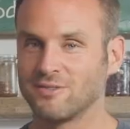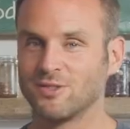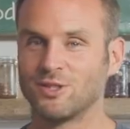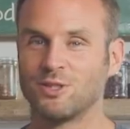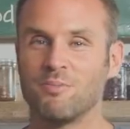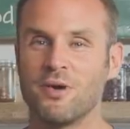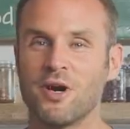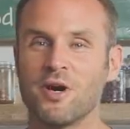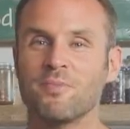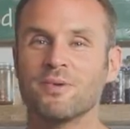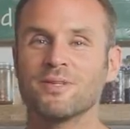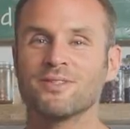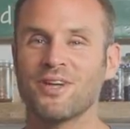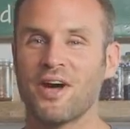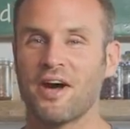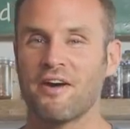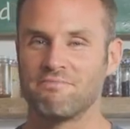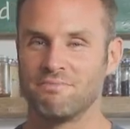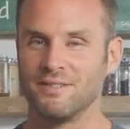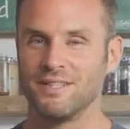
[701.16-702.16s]
The moment
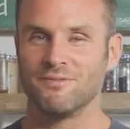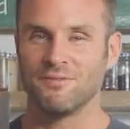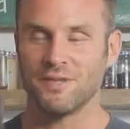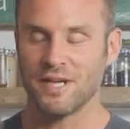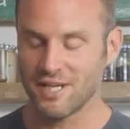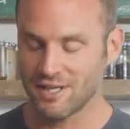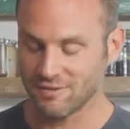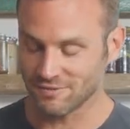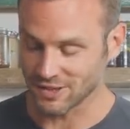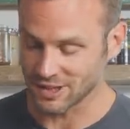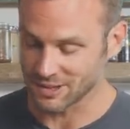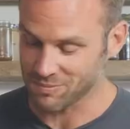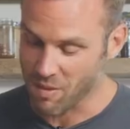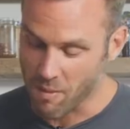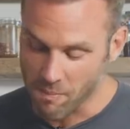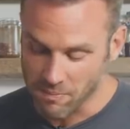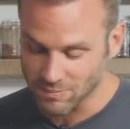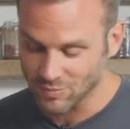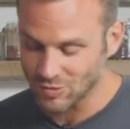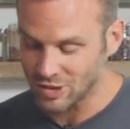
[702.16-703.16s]
I've been waiting for.
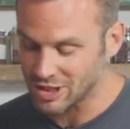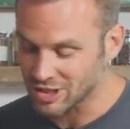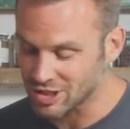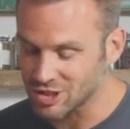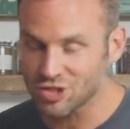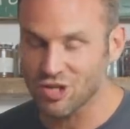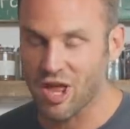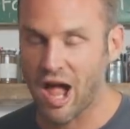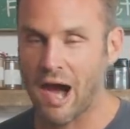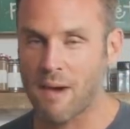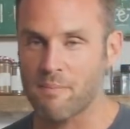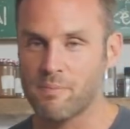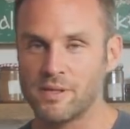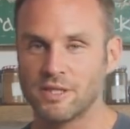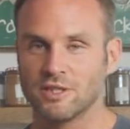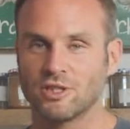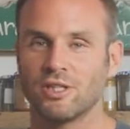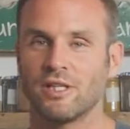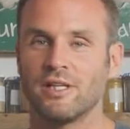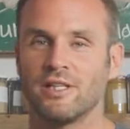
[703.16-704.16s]
This is
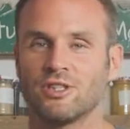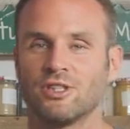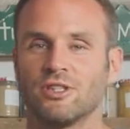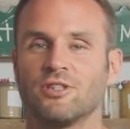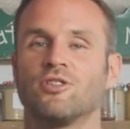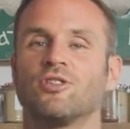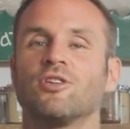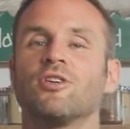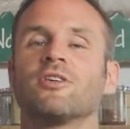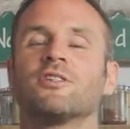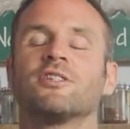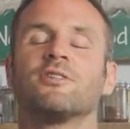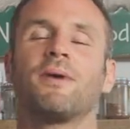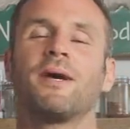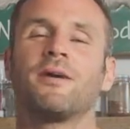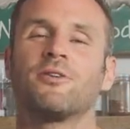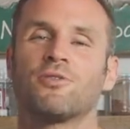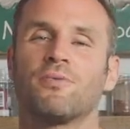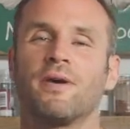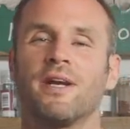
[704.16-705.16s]
epic, delicious. It took us
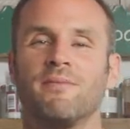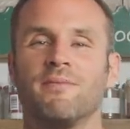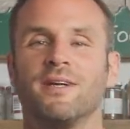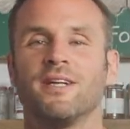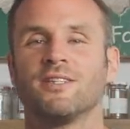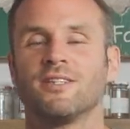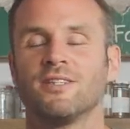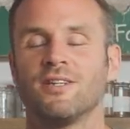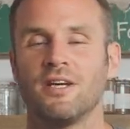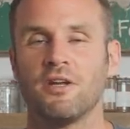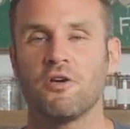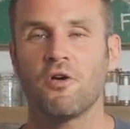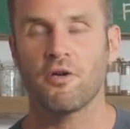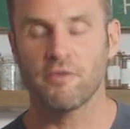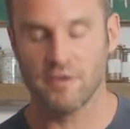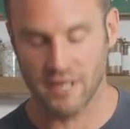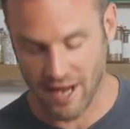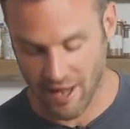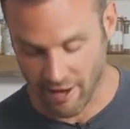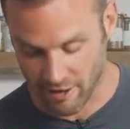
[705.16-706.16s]
about 20 minutes in
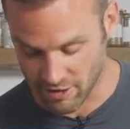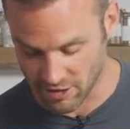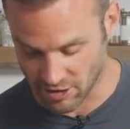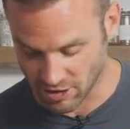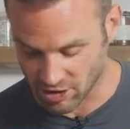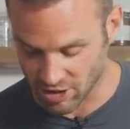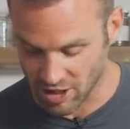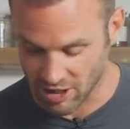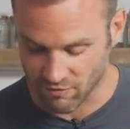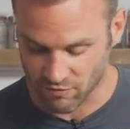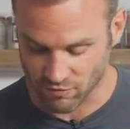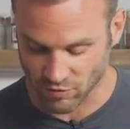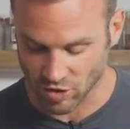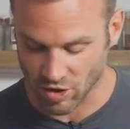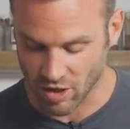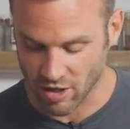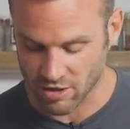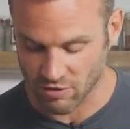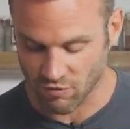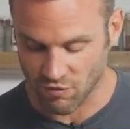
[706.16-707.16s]
all reality to take from
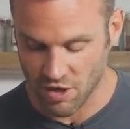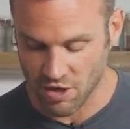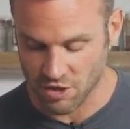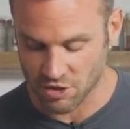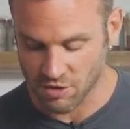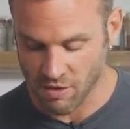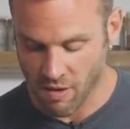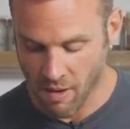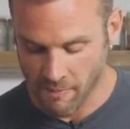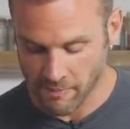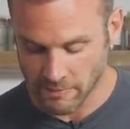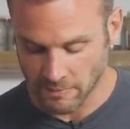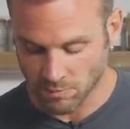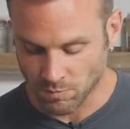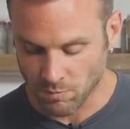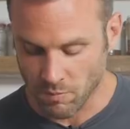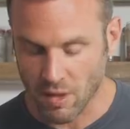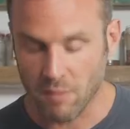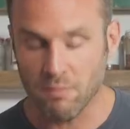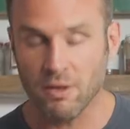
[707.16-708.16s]
start to finish.
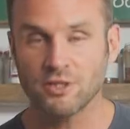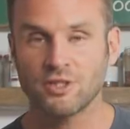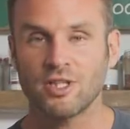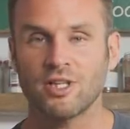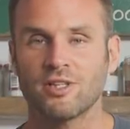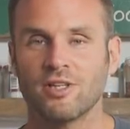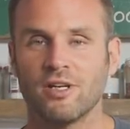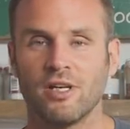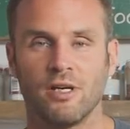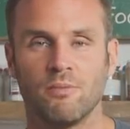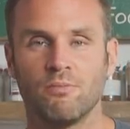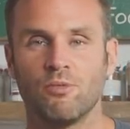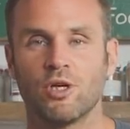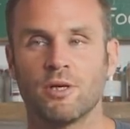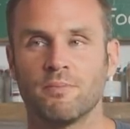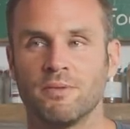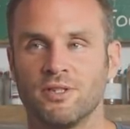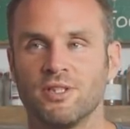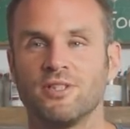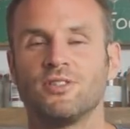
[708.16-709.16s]
Might take you a little
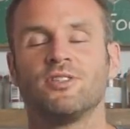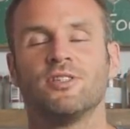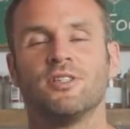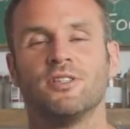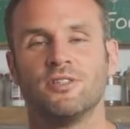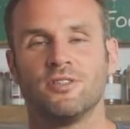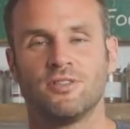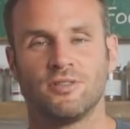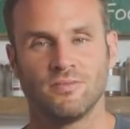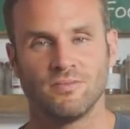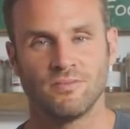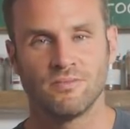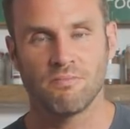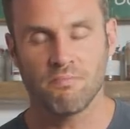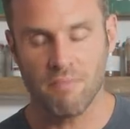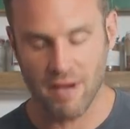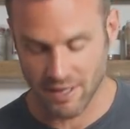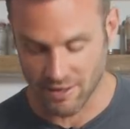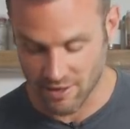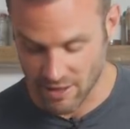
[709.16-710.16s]
more, but this is
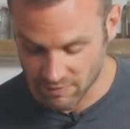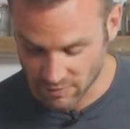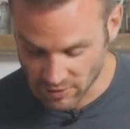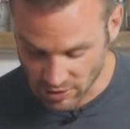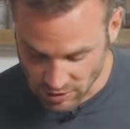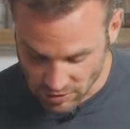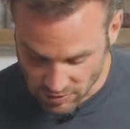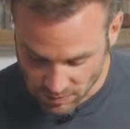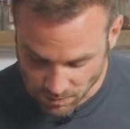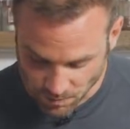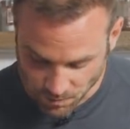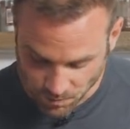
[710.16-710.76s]
magnificent.